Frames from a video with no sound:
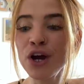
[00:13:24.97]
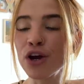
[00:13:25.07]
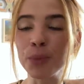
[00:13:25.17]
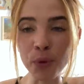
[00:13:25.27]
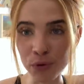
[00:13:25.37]

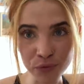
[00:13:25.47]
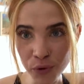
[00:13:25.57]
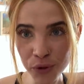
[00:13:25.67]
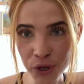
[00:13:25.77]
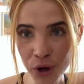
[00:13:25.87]
her
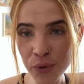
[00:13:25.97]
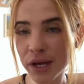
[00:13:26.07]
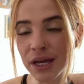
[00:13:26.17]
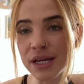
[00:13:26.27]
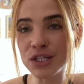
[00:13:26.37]
portfolio
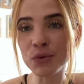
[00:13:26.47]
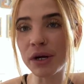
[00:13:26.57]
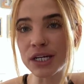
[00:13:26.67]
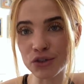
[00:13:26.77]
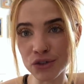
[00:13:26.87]
in case you are
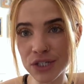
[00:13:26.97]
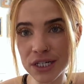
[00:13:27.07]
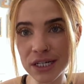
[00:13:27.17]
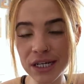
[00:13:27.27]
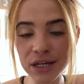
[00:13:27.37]

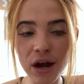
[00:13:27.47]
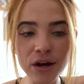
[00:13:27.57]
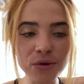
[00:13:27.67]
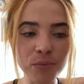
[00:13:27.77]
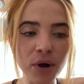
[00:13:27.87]
interested in art,